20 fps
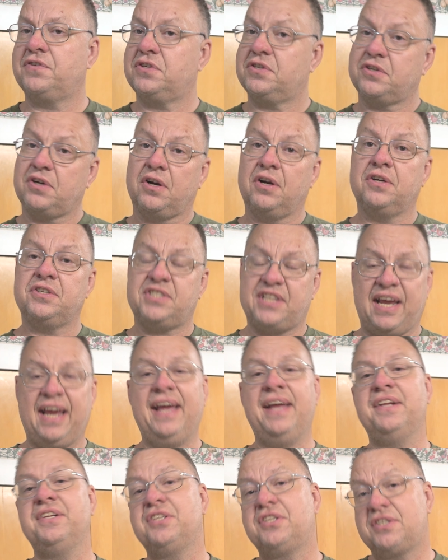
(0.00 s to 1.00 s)
starts
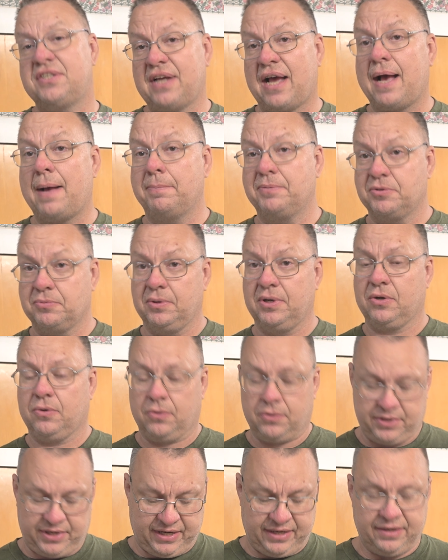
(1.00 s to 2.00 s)
and stops
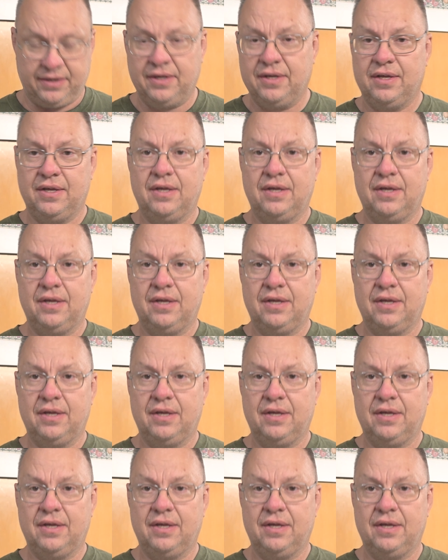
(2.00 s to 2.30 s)
recording.